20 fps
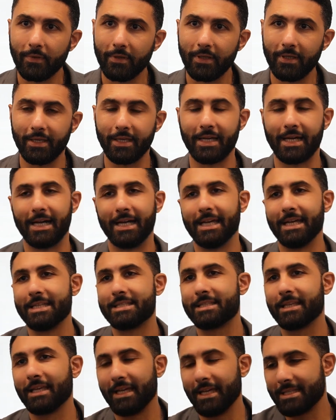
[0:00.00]
Yeah,
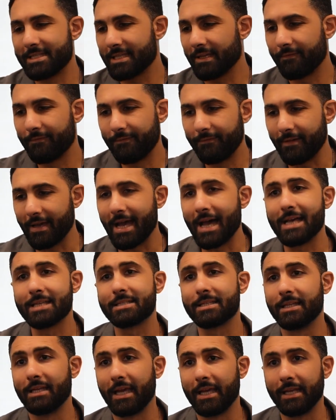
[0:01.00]
it's a
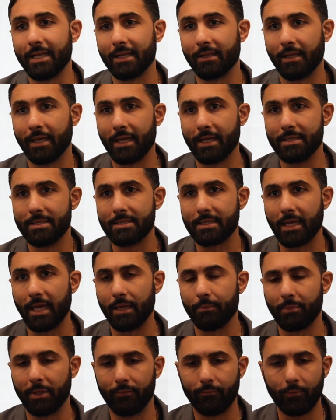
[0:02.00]
fascinating
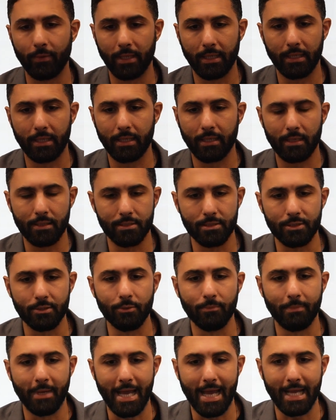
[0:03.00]
landscape. And if we kind of
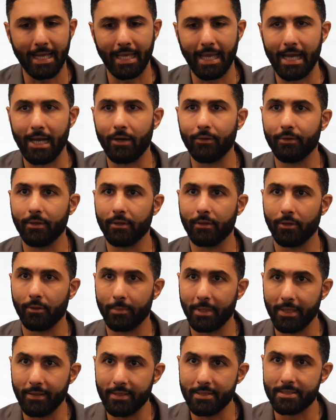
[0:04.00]
zoom back out a little
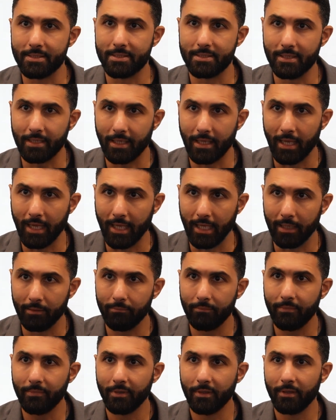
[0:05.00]
bit, this is a
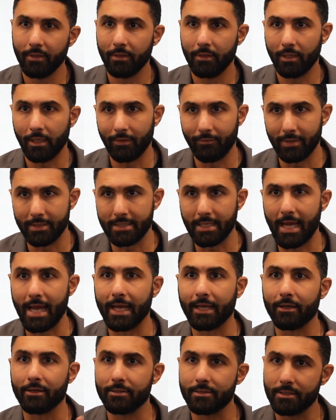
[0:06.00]
game of
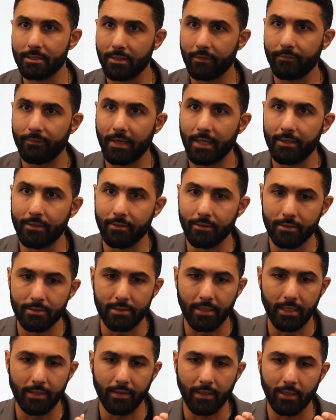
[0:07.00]
attackers and
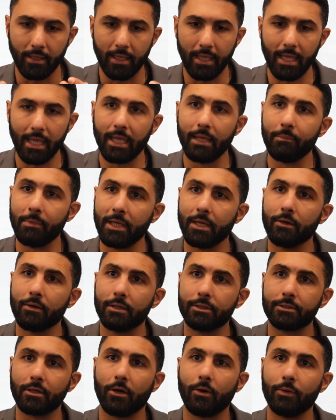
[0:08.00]
defenders. And the game here
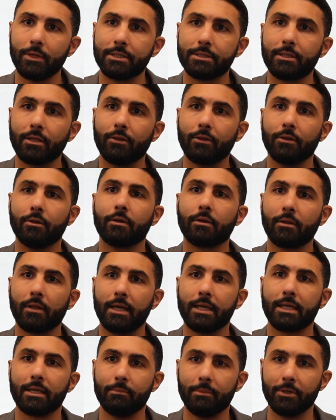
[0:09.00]
is always to look
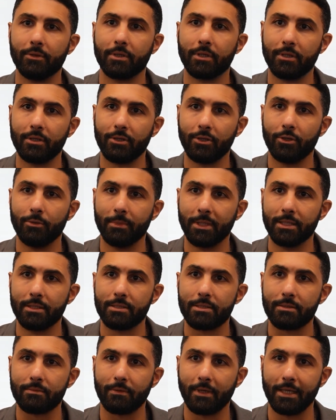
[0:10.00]
like a million
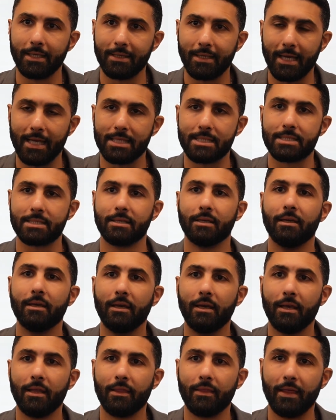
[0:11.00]
humans, right? That's
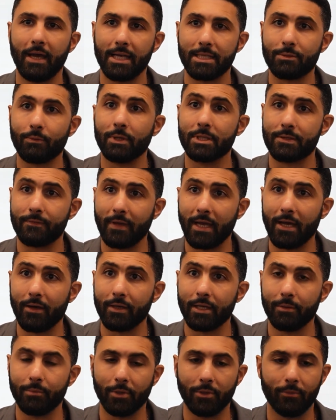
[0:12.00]
what's
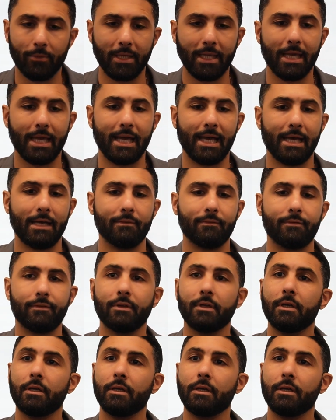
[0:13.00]
valuable. We have